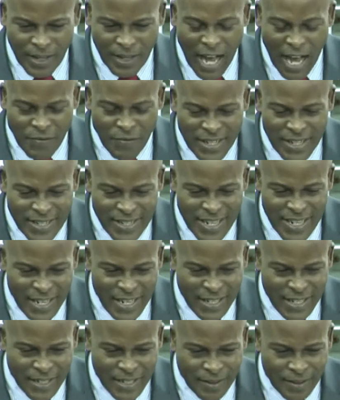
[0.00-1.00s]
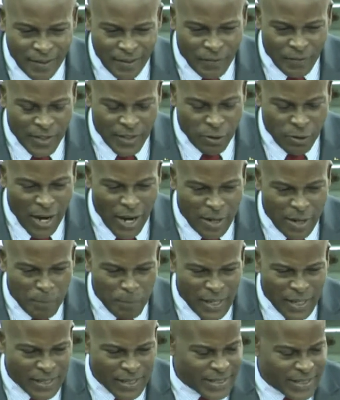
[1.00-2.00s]
having taken the
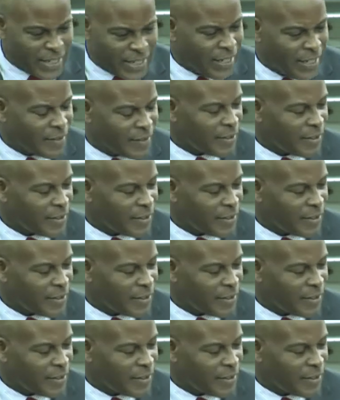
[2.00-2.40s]
credibility